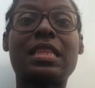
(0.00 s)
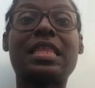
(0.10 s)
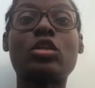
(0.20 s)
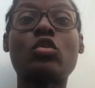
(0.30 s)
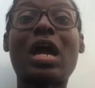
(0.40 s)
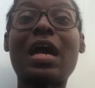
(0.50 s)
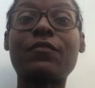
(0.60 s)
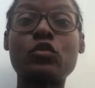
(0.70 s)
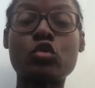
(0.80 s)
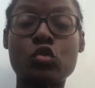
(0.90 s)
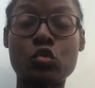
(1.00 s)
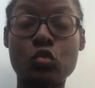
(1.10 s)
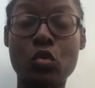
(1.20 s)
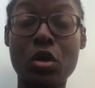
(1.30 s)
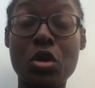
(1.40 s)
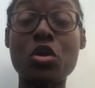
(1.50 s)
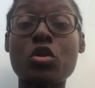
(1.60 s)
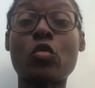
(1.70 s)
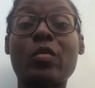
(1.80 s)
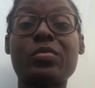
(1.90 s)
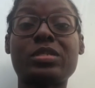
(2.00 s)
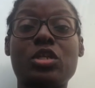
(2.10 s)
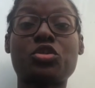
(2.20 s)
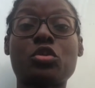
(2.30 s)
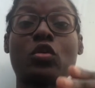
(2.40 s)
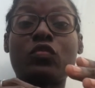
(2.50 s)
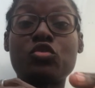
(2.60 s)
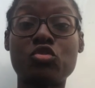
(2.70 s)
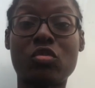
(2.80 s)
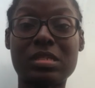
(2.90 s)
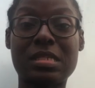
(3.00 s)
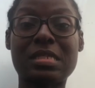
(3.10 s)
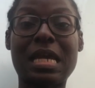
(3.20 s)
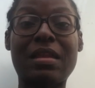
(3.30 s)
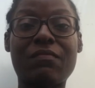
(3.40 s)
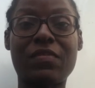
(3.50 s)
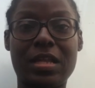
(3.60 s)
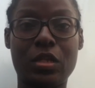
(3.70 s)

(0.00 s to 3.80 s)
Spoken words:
then you have to earn a reputation of trust and value.